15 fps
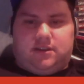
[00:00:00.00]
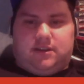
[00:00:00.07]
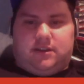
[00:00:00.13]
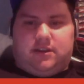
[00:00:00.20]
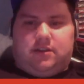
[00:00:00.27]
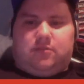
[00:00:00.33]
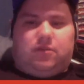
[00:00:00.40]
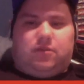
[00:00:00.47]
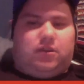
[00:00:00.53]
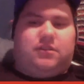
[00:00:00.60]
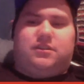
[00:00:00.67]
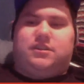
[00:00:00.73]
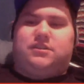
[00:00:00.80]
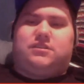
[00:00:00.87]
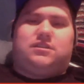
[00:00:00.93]
it's
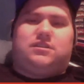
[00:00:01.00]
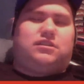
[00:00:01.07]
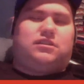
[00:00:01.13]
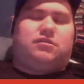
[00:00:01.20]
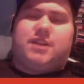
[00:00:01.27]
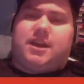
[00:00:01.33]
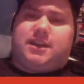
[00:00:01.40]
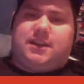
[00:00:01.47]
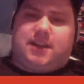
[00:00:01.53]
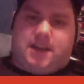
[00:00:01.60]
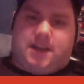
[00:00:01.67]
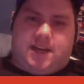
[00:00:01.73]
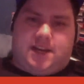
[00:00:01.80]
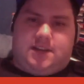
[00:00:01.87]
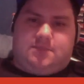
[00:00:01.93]
$3.99,
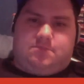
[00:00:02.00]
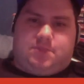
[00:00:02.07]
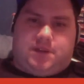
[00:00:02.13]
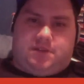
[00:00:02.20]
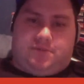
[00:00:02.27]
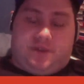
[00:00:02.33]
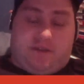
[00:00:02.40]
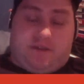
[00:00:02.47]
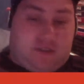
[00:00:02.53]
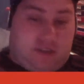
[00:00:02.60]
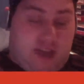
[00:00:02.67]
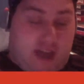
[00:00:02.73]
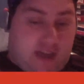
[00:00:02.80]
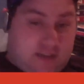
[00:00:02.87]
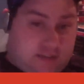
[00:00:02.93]
but whatever the tax is where
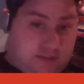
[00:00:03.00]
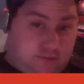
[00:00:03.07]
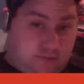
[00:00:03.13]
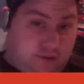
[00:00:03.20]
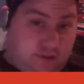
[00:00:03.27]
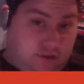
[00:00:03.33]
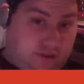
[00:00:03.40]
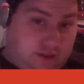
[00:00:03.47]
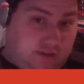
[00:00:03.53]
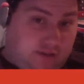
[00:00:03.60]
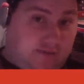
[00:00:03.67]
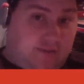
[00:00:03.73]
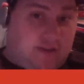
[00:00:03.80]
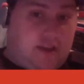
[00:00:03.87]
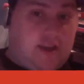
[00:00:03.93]
you live,
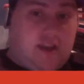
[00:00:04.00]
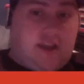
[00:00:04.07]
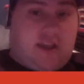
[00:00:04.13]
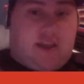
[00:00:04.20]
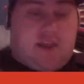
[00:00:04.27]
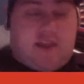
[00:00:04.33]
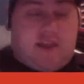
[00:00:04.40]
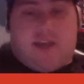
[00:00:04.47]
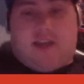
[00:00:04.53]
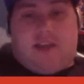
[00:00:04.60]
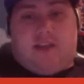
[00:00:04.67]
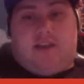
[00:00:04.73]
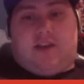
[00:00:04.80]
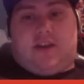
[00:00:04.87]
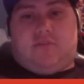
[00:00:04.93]
then you know pick
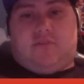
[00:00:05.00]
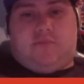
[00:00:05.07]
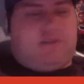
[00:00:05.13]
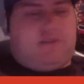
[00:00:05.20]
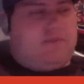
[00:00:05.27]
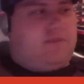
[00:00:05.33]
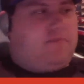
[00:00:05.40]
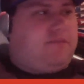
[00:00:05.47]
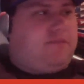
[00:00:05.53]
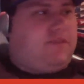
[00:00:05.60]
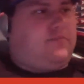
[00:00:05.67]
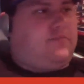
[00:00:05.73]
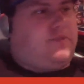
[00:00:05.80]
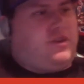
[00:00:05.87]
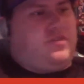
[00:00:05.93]
them up. They're pretty
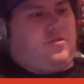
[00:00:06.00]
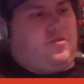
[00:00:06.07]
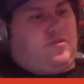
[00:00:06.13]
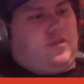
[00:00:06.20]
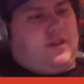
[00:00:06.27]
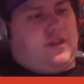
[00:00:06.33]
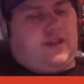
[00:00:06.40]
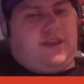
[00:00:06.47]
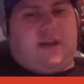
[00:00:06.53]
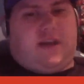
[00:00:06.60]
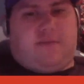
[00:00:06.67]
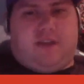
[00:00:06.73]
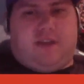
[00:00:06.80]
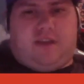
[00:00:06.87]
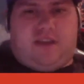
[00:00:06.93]
cool. They come in
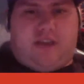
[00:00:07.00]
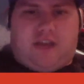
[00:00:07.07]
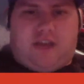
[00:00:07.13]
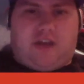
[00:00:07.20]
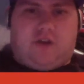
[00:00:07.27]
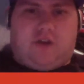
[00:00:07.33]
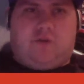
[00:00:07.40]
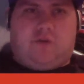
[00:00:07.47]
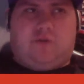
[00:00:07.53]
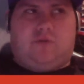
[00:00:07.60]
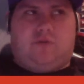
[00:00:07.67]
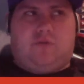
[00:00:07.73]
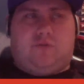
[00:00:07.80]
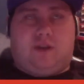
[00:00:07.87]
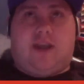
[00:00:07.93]
yellow,
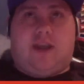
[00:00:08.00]
red,